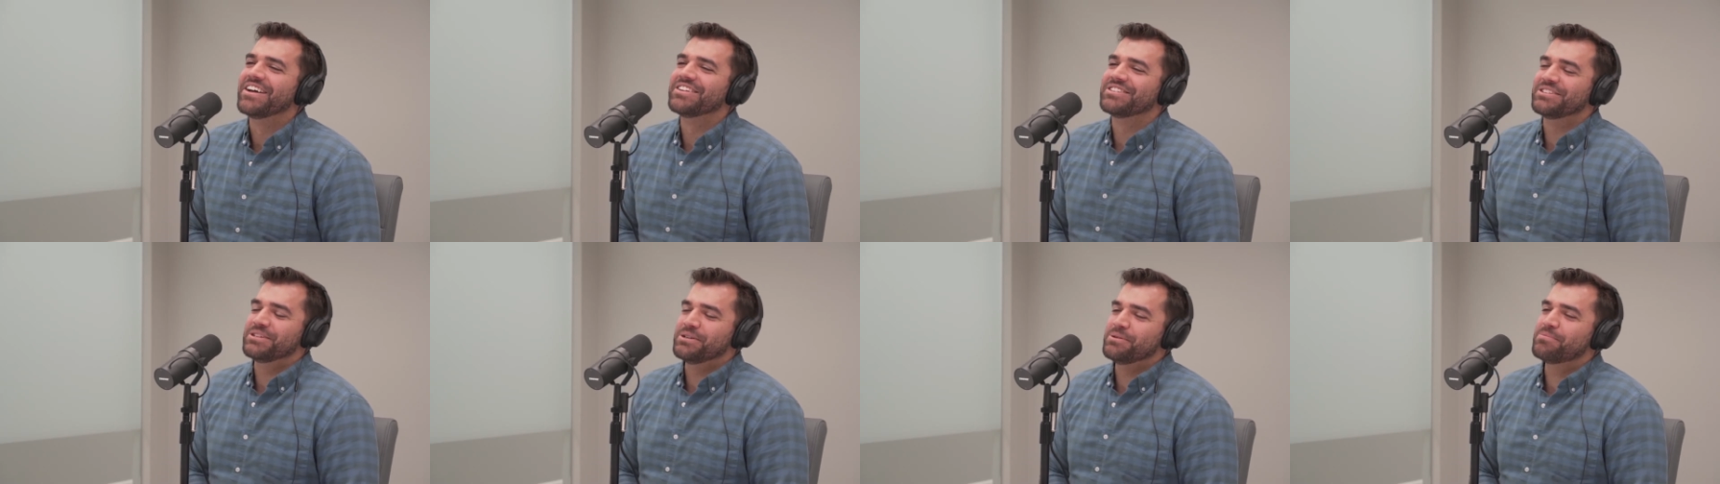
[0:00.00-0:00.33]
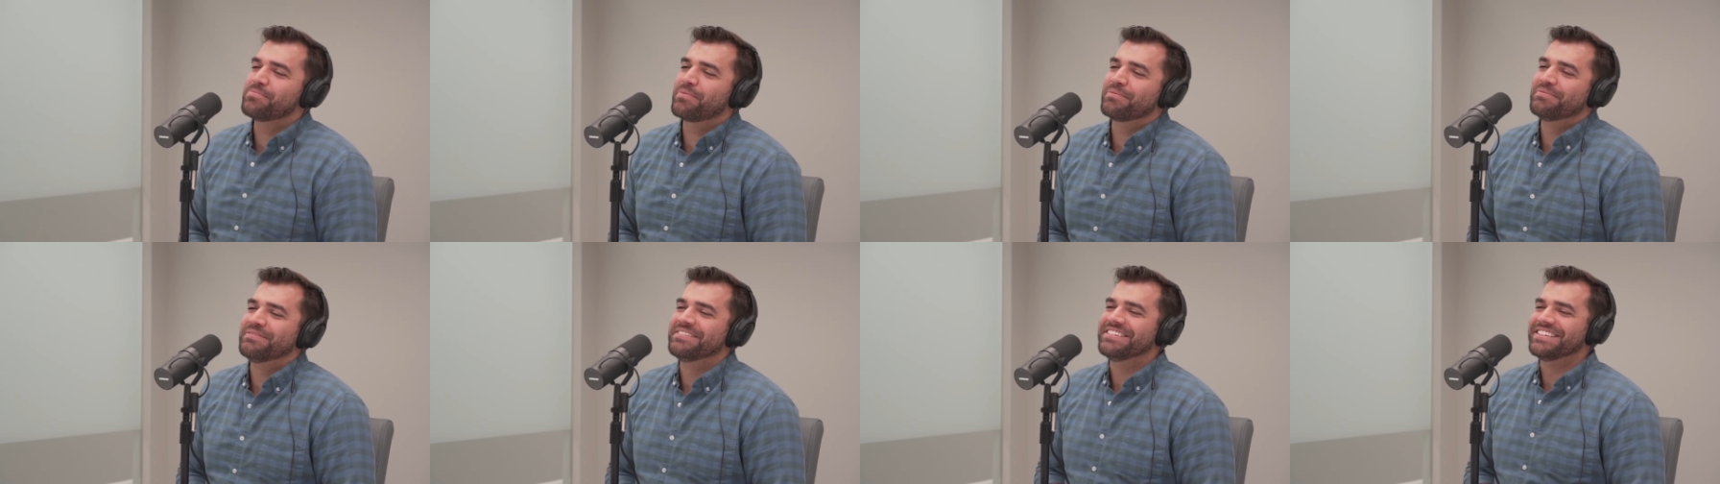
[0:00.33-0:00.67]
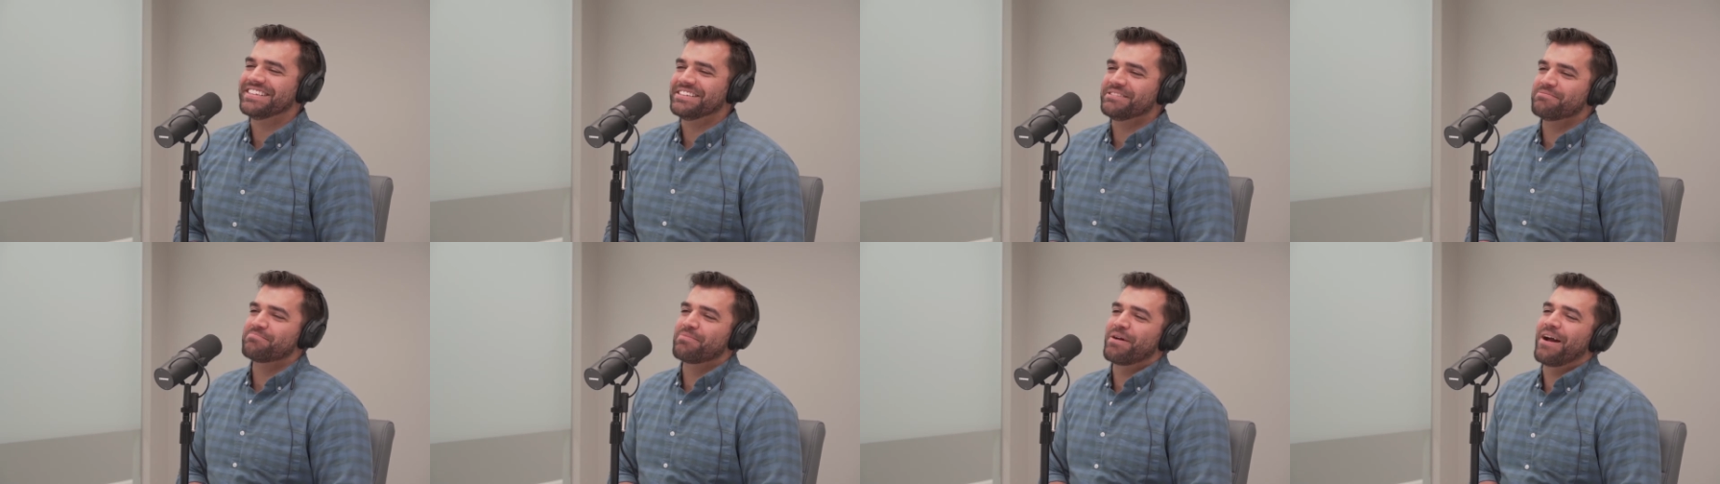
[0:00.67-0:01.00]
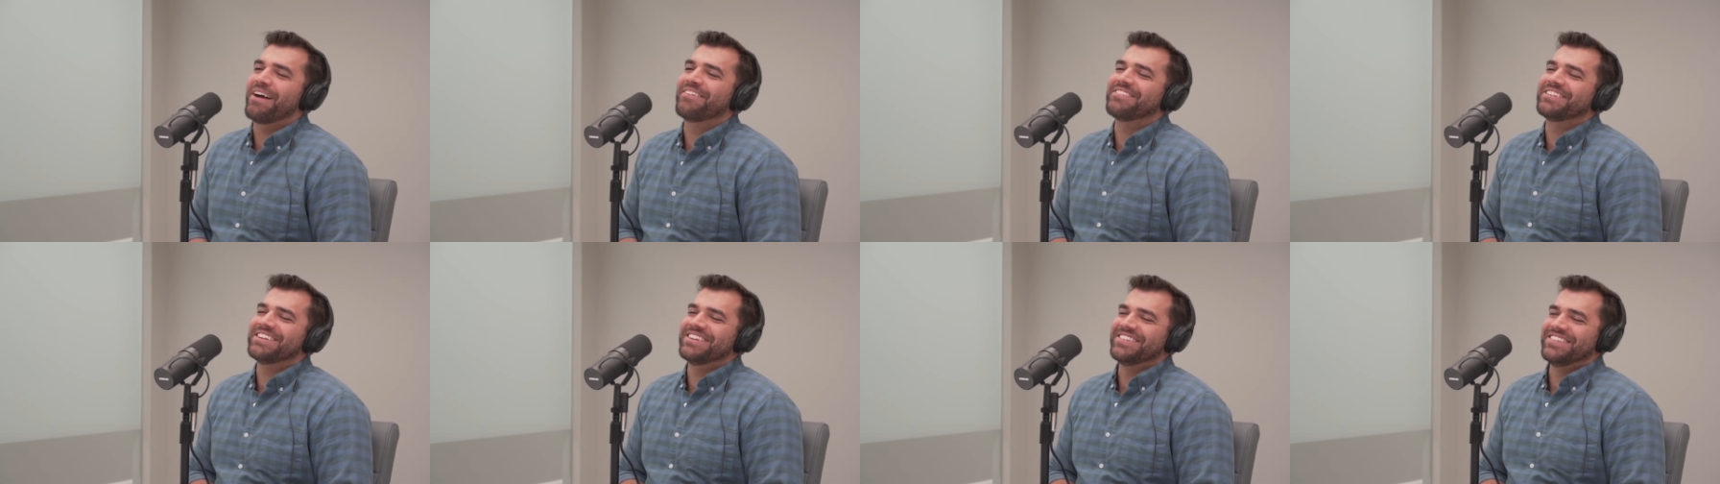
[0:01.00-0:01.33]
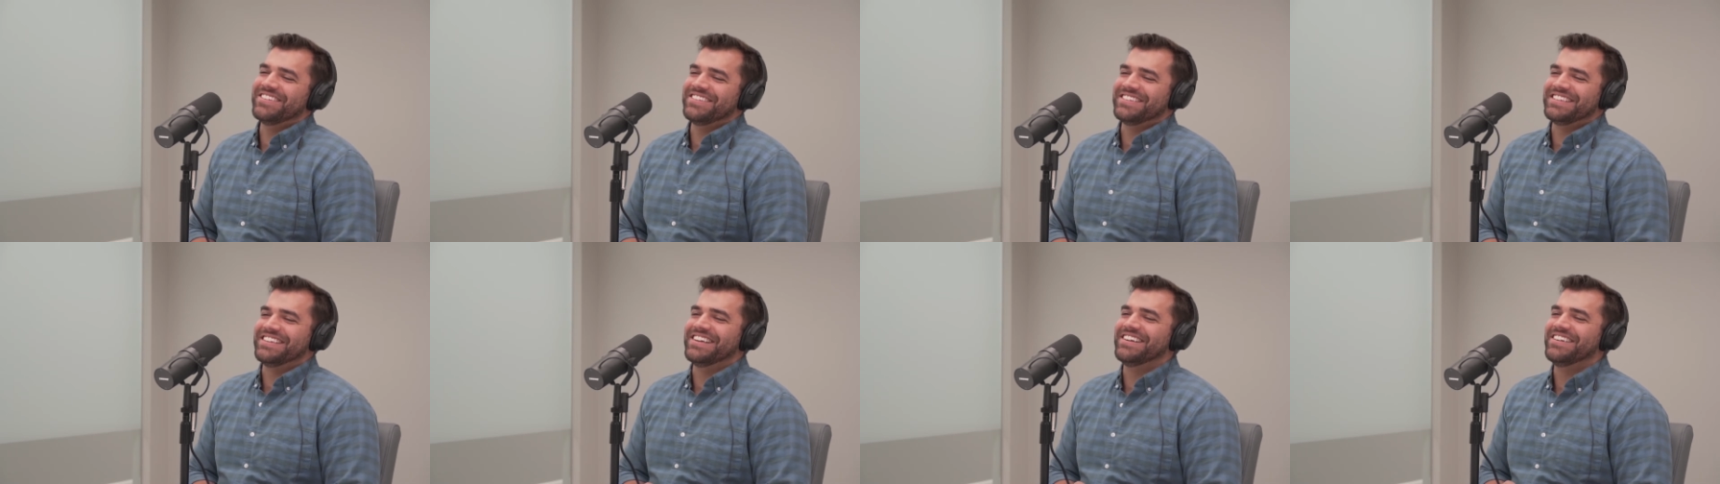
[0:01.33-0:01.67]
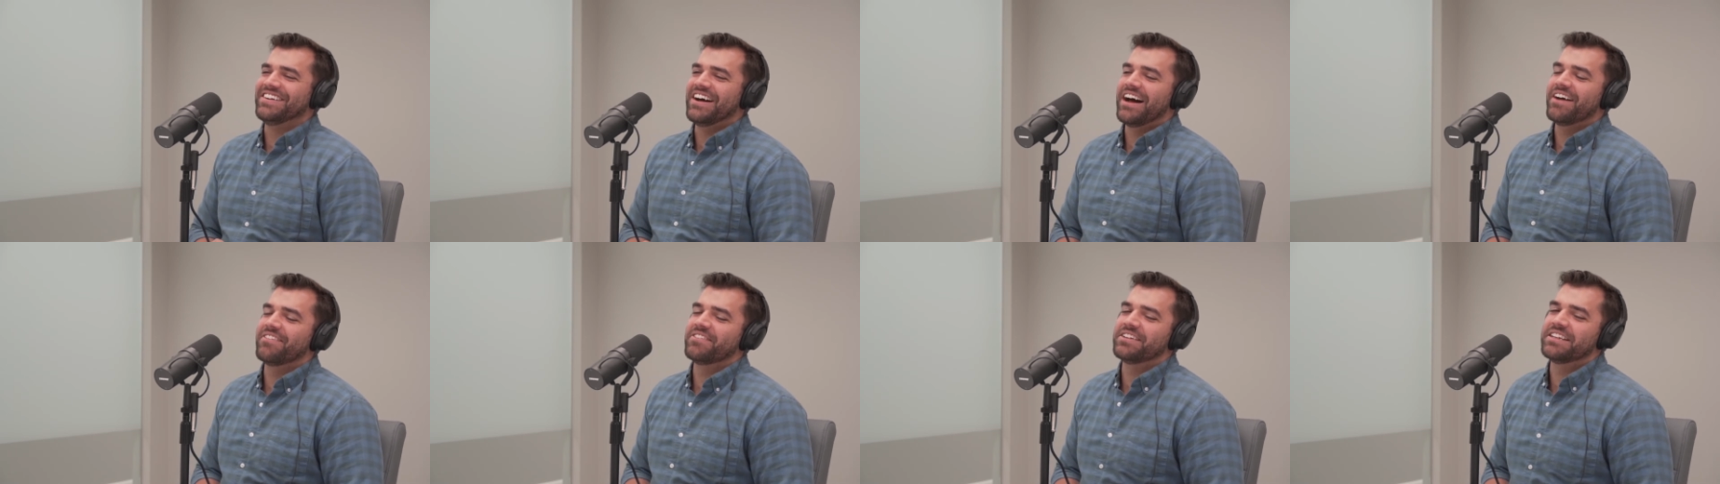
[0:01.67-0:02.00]
bring it. You probably already
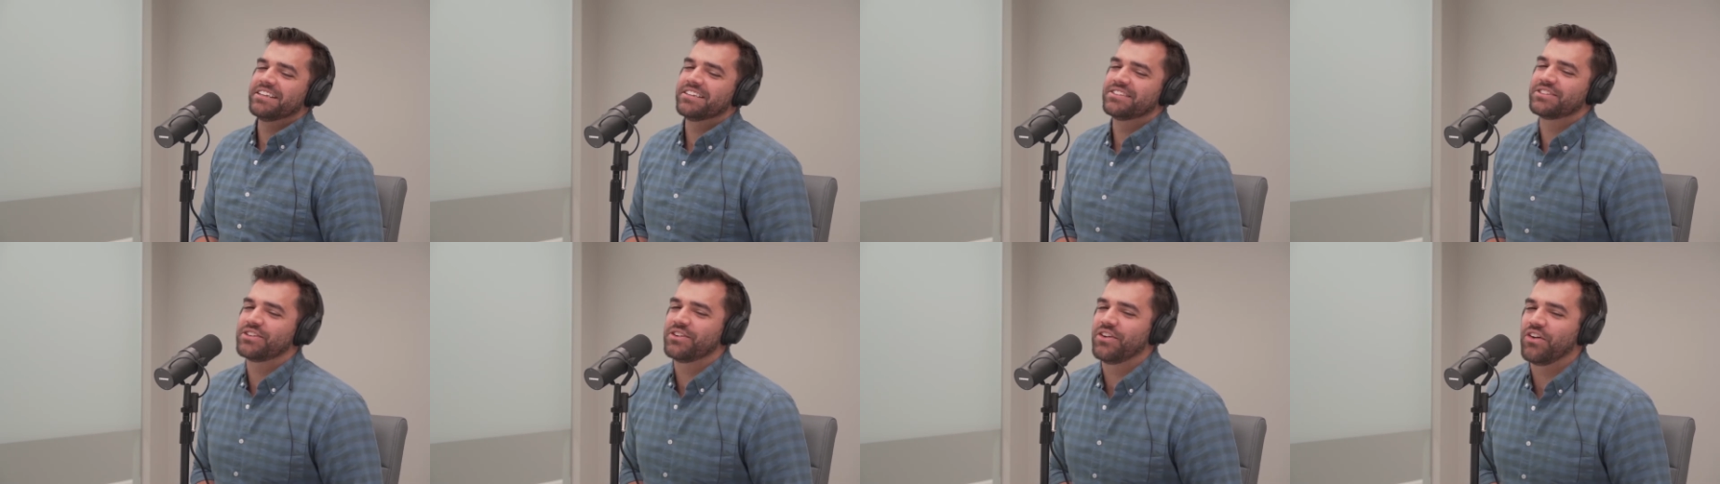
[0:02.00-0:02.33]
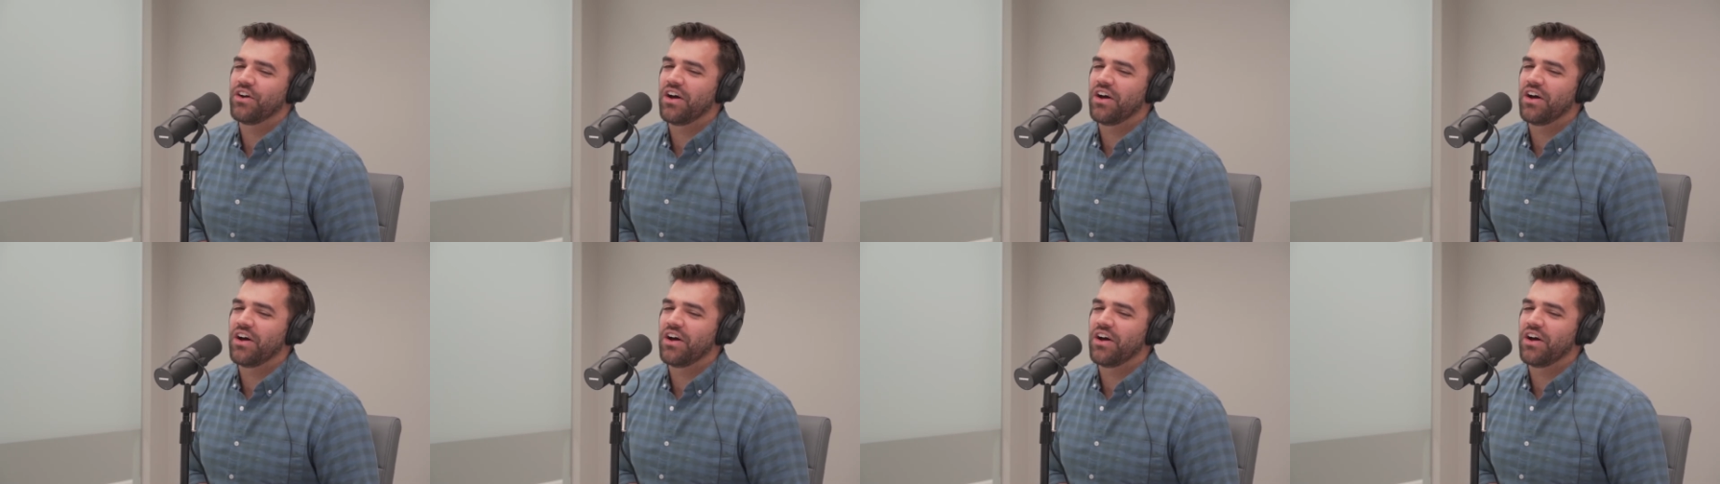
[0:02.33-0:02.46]
know. I mean, so